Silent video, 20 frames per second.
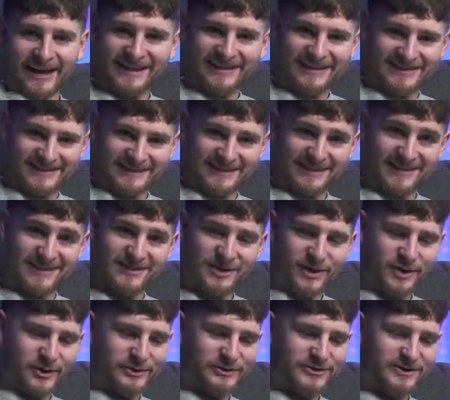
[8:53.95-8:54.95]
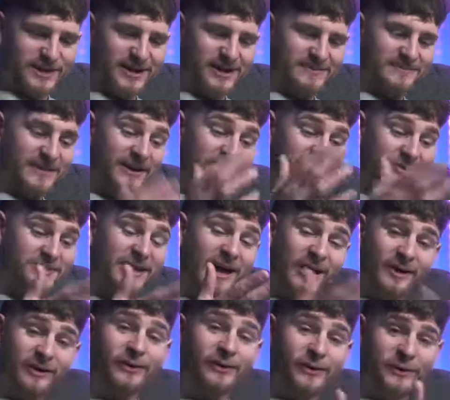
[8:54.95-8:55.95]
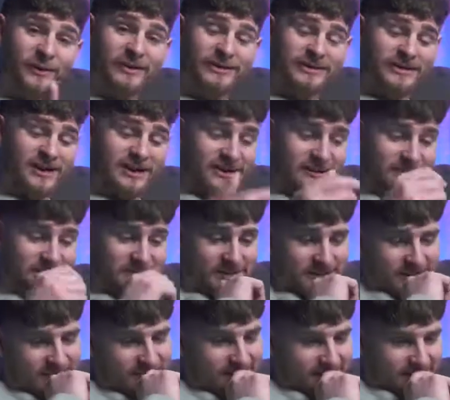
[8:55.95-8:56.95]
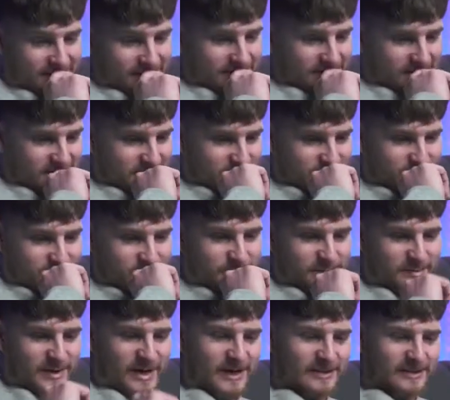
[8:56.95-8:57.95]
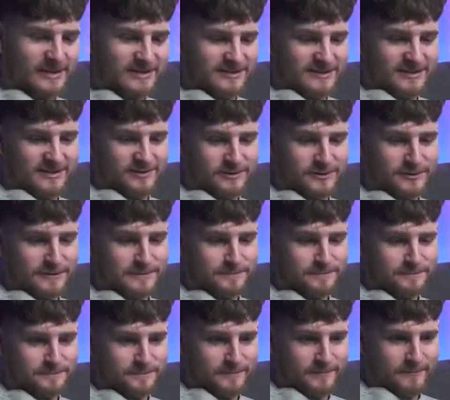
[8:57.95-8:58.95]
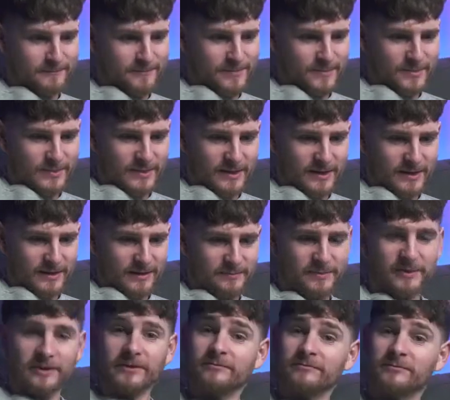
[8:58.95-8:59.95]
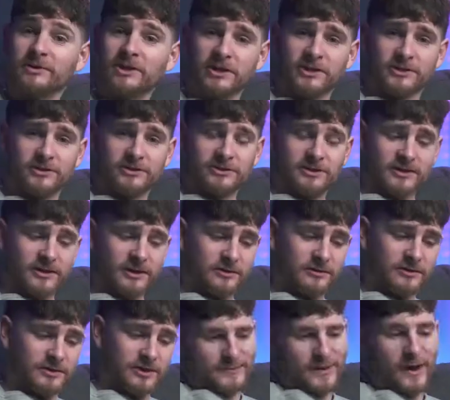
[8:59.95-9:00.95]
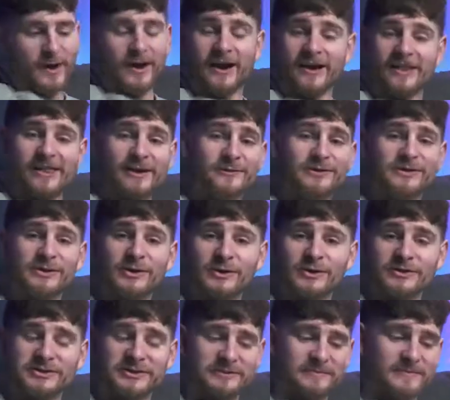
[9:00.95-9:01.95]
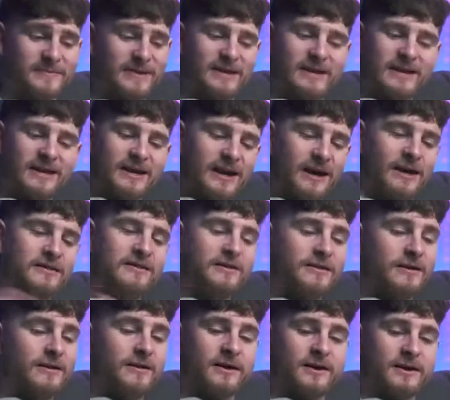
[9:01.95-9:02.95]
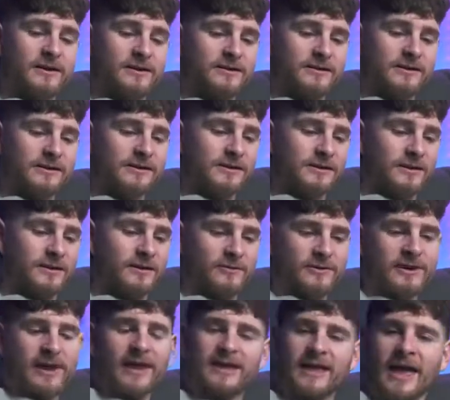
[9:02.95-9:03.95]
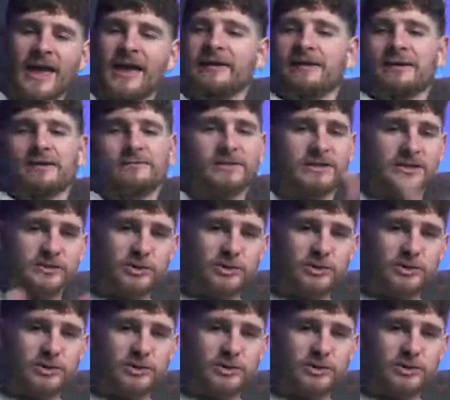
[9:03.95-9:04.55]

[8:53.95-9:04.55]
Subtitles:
easy this whole time. I use that all the time. Man, that's annoying. But really good to know. All right, that was awesome. I think there are, like any of these